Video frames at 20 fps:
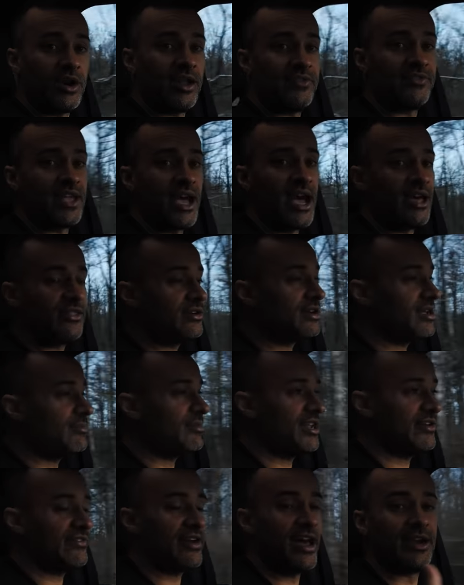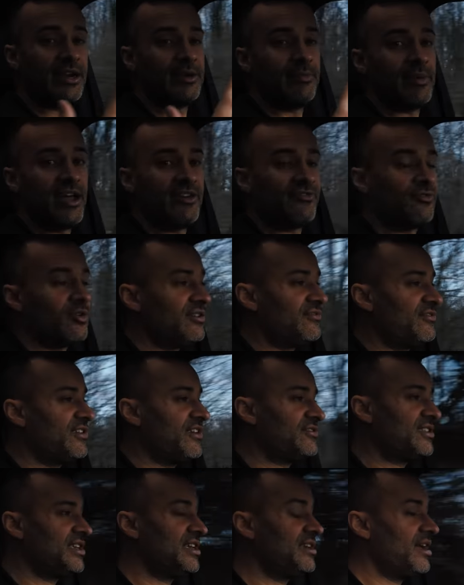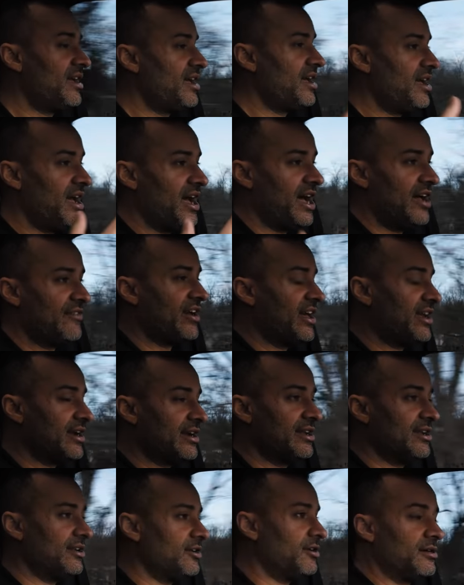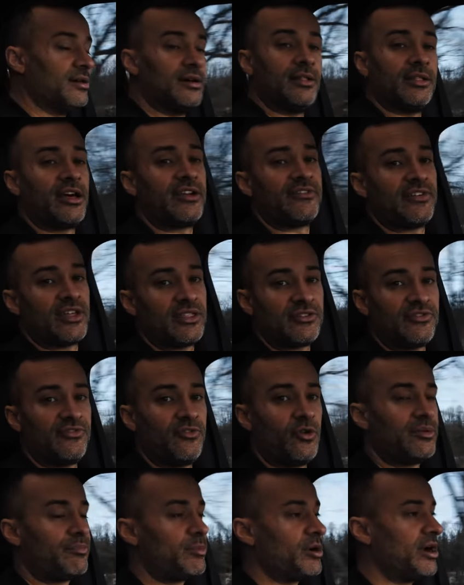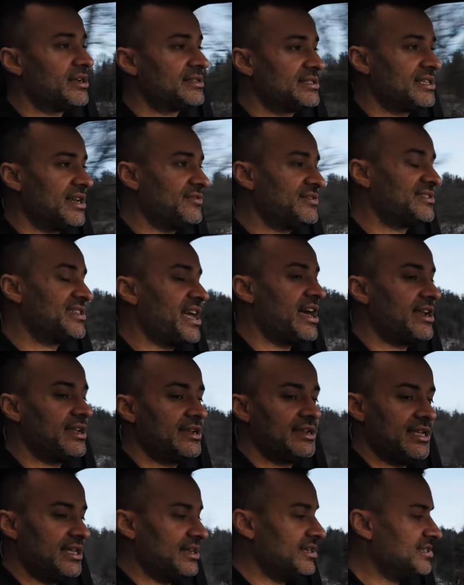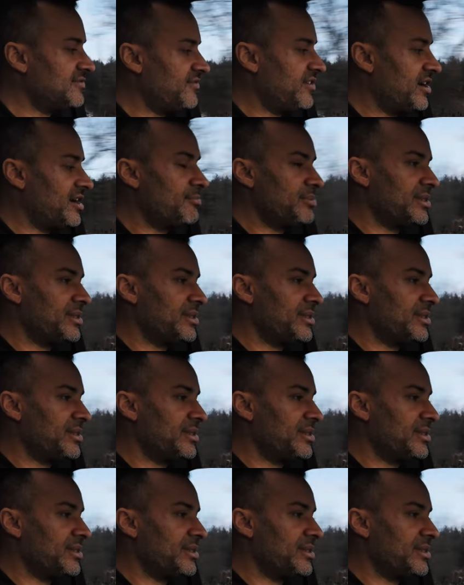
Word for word: what I've gathered. I mean, I've had it in my F 150, I've had it in a lot of other Ford products that I've sat in. It is very